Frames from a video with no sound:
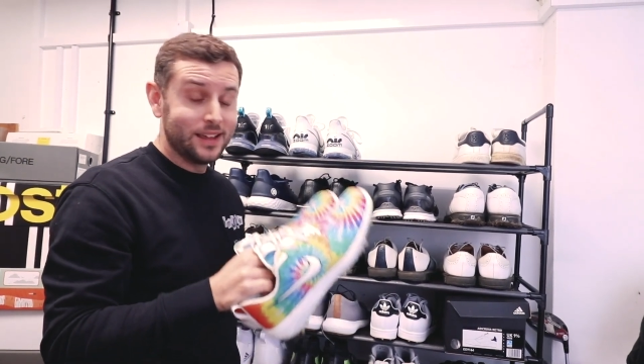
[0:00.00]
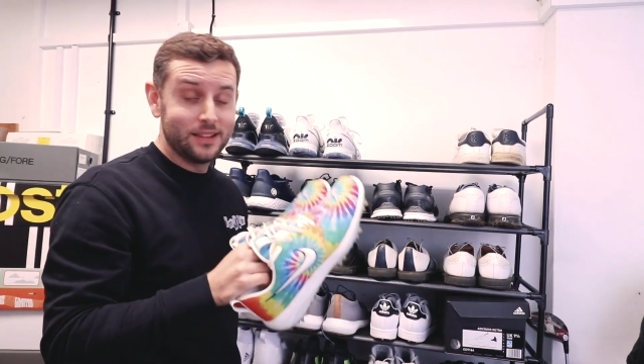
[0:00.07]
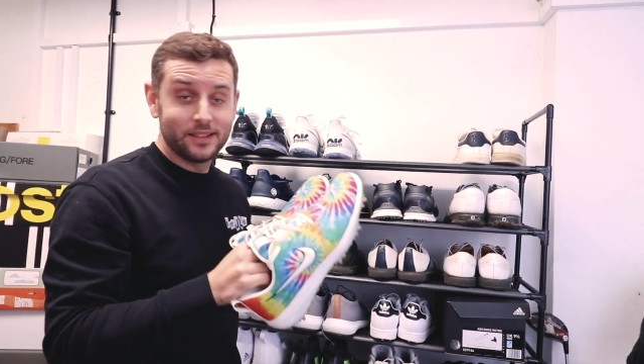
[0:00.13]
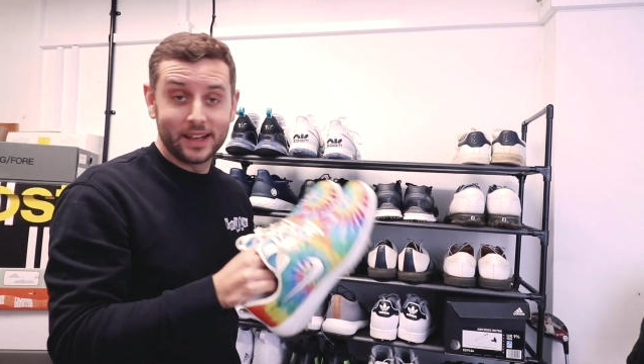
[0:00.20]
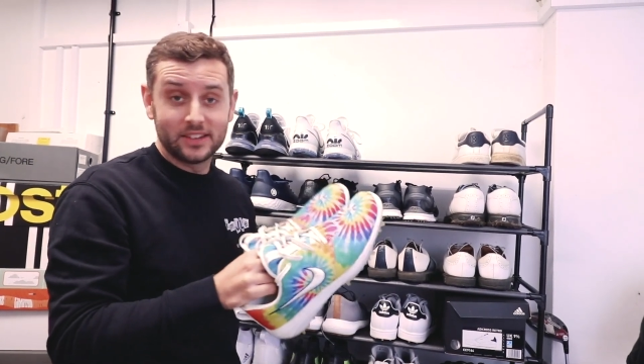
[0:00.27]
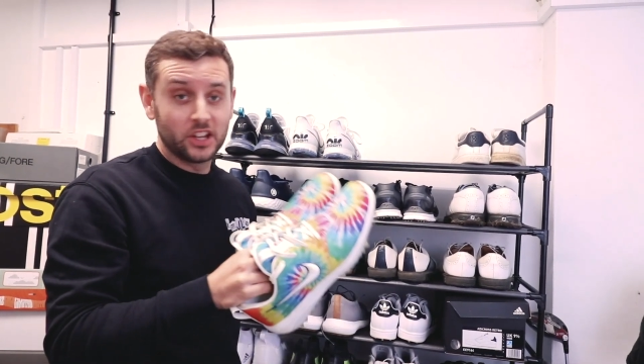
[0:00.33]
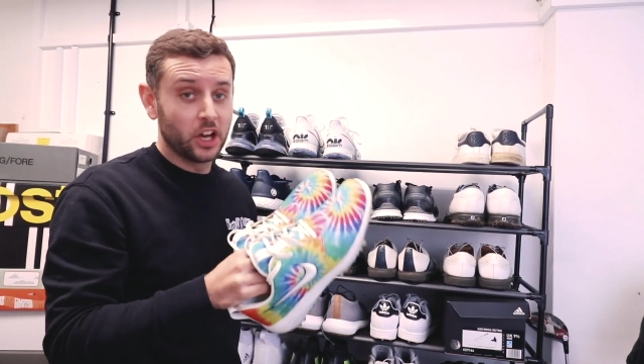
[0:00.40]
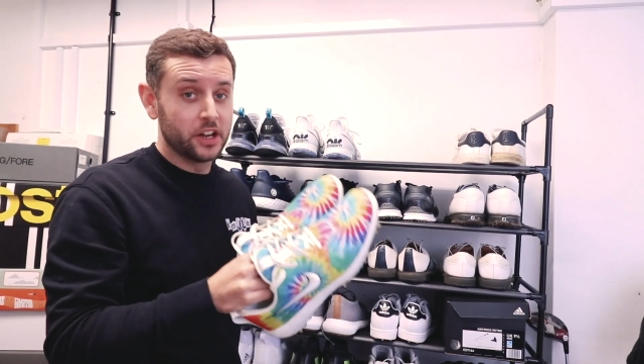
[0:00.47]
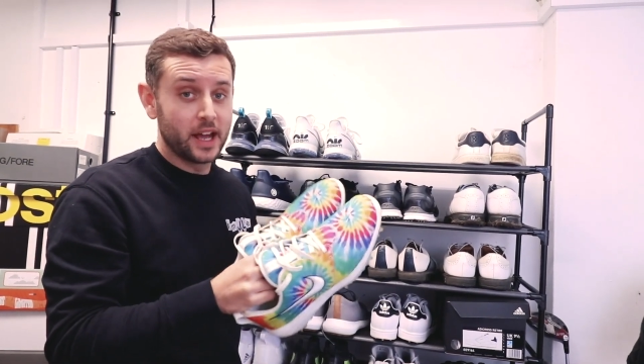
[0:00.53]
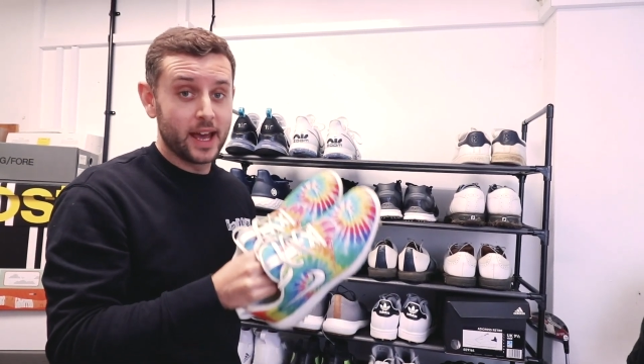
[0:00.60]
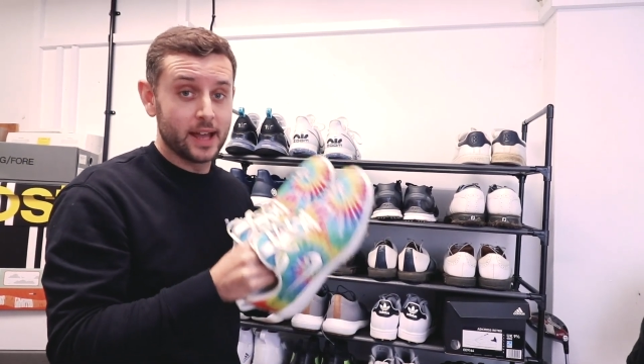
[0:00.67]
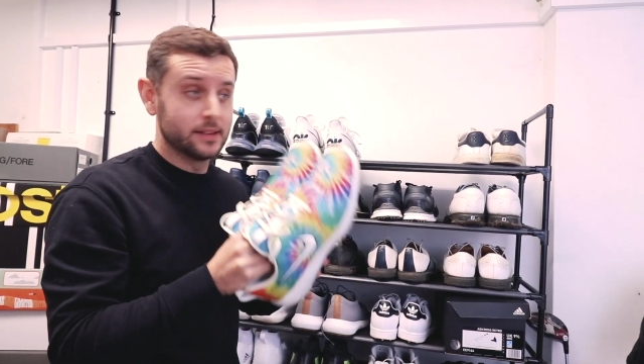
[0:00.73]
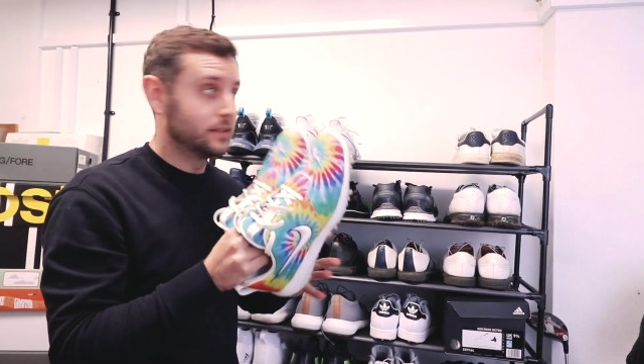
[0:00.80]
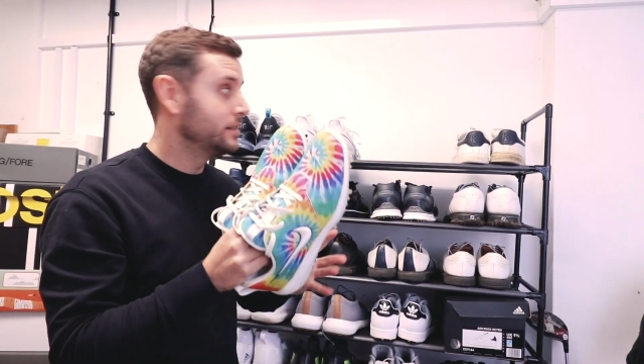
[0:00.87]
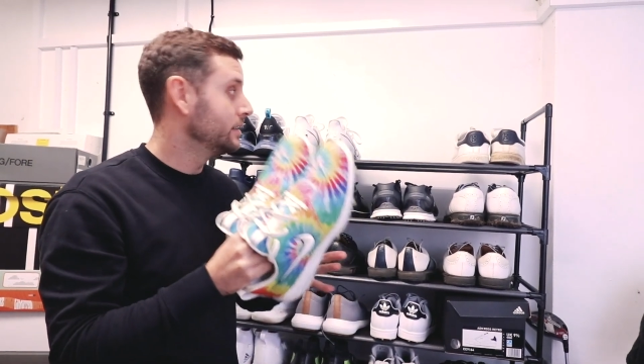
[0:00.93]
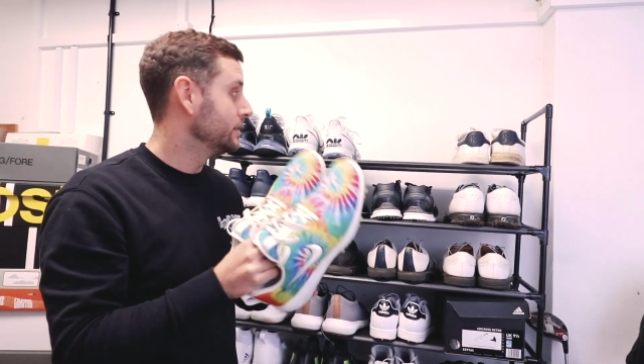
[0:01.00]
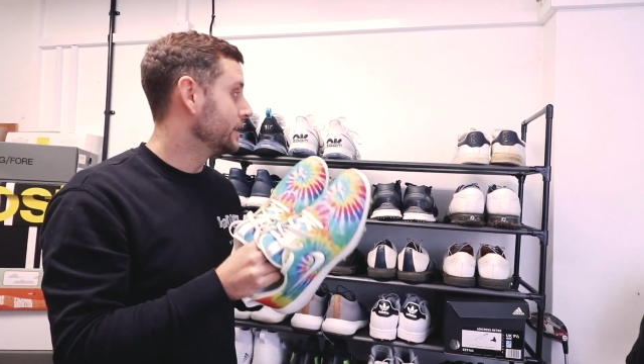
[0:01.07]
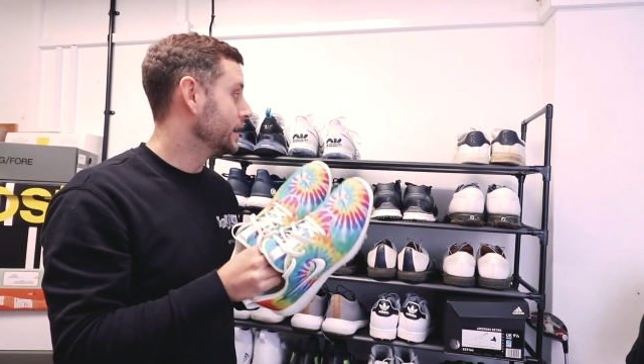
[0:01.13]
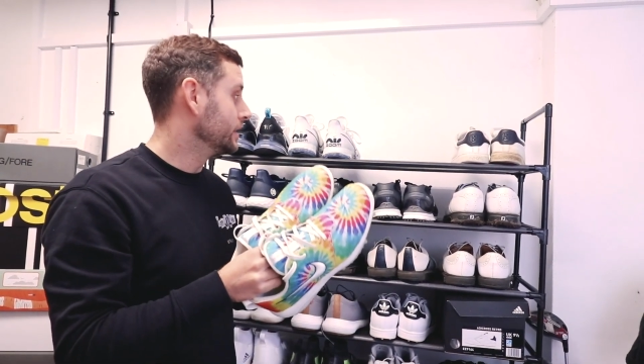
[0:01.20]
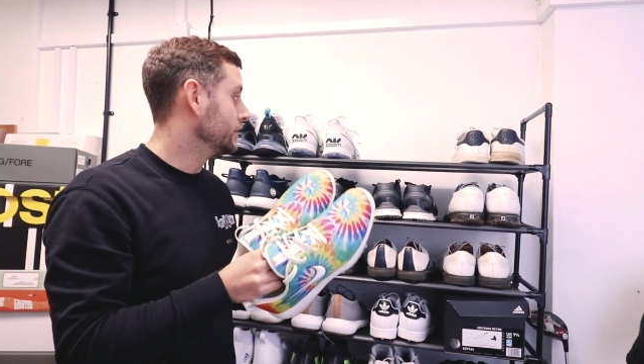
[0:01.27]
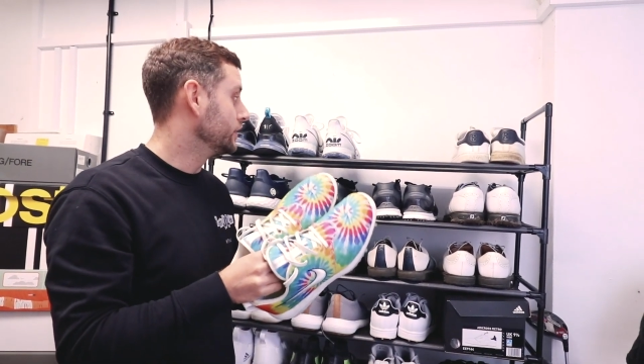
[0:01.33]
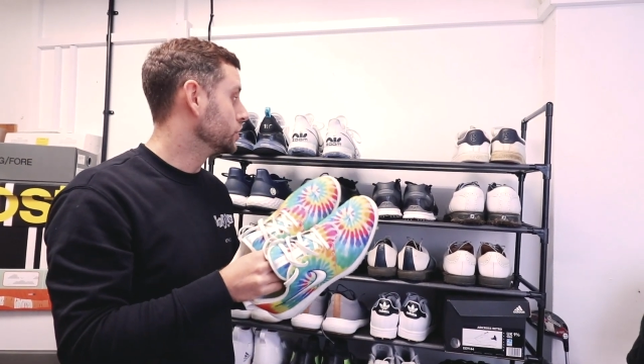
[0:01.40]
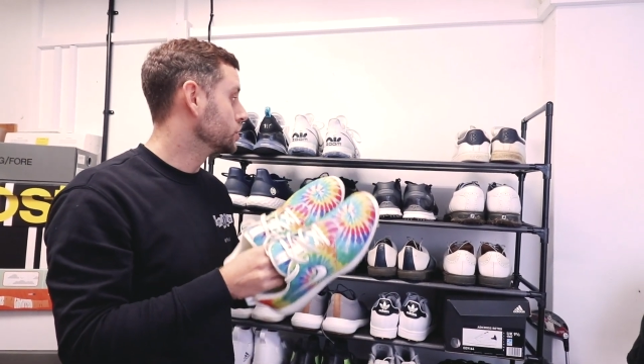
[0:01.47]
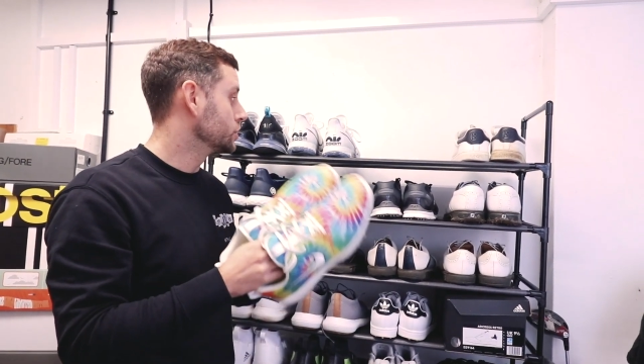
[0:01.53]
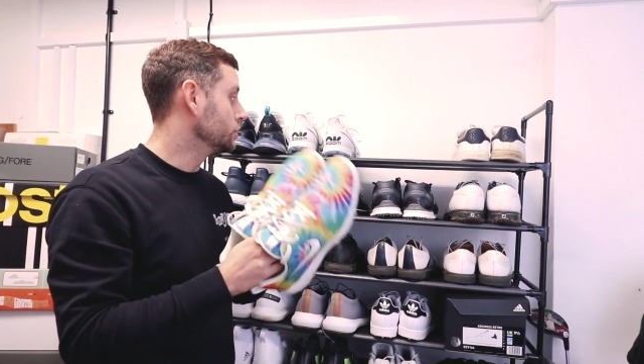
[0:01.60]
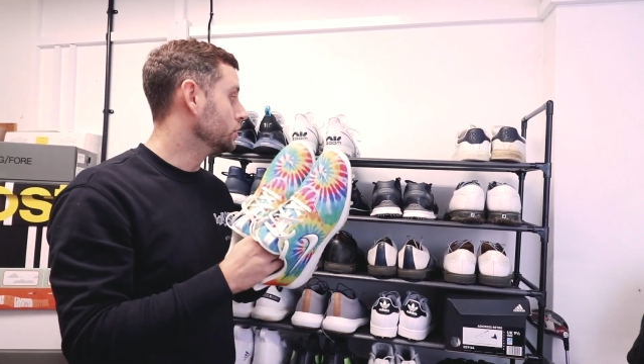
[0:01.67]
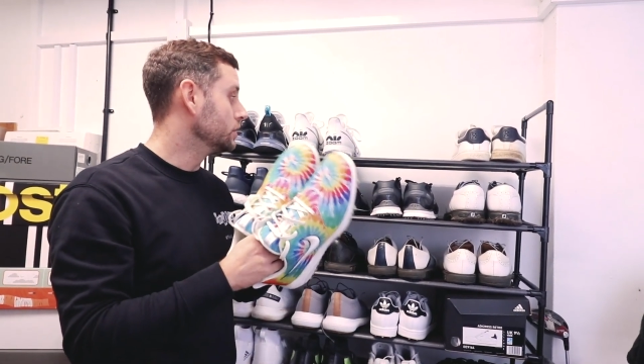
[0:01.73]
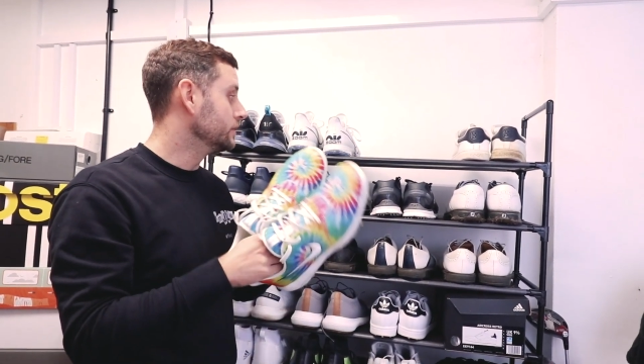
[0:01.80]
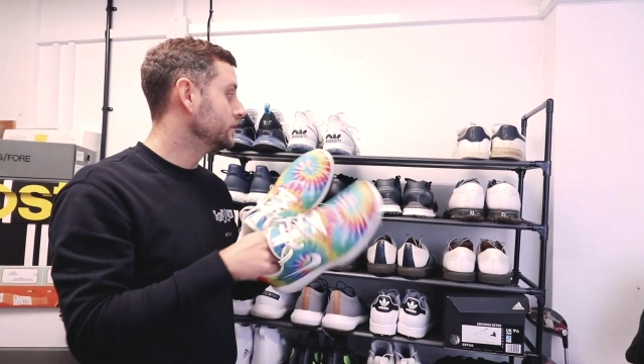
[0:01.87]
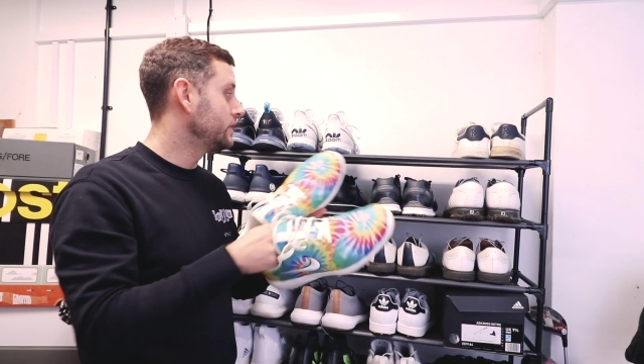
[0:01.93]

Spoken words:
they turn heads, that is for sure.